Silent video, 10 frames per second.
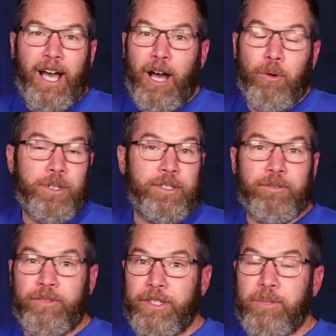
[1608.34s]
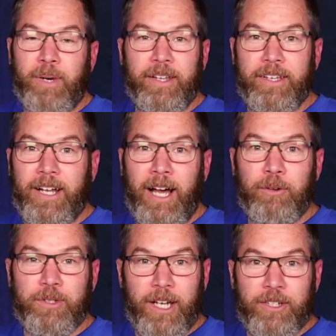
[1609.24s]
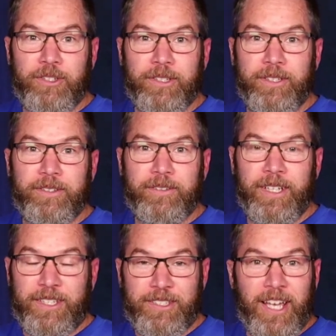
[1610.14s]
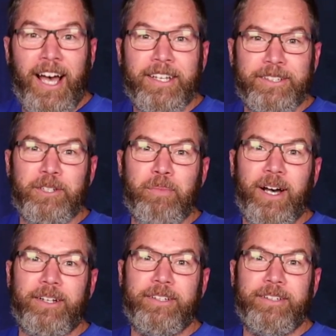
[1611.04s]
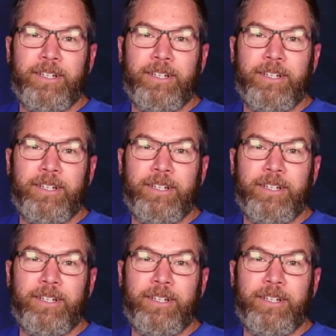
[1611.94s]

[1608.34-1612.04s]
I wasn't offended by that. I was actually excited about it.